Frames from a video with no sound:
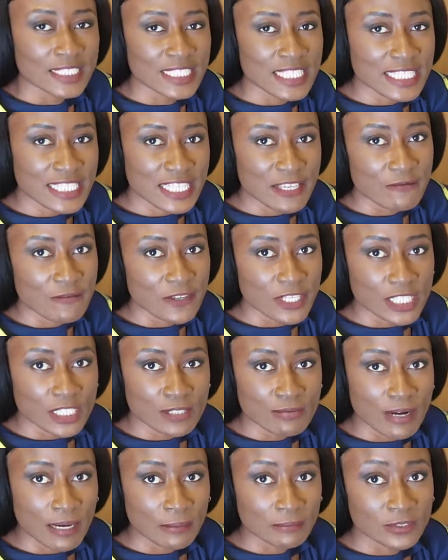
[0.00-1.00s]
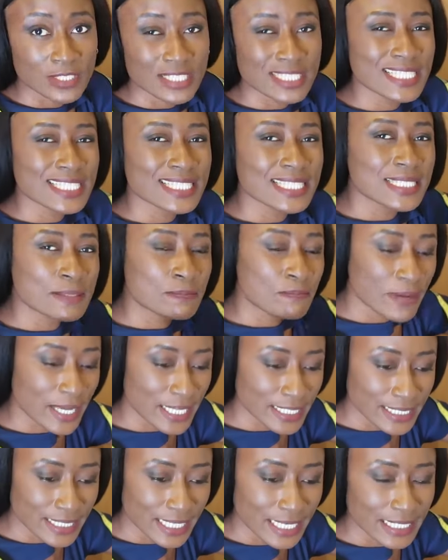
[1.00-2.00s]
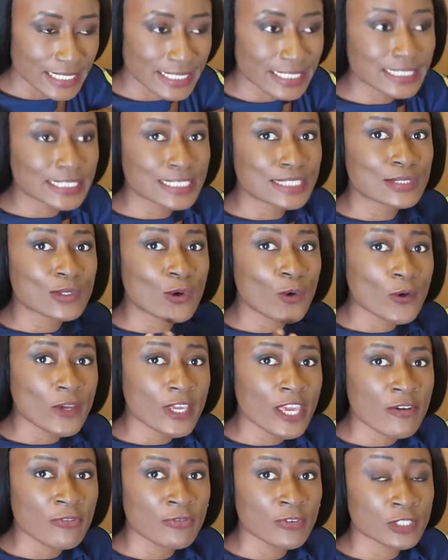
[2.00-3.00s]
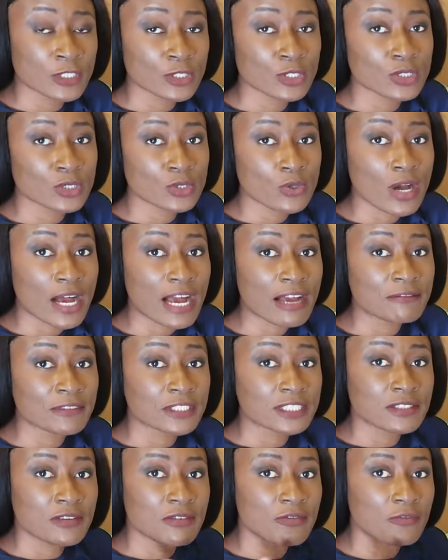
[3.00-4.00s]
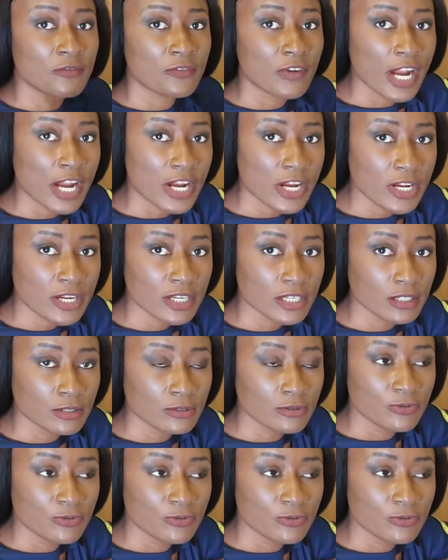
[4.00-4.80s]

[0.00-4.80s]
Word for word: this infinite wrap dress it is better it is okay for you to have it very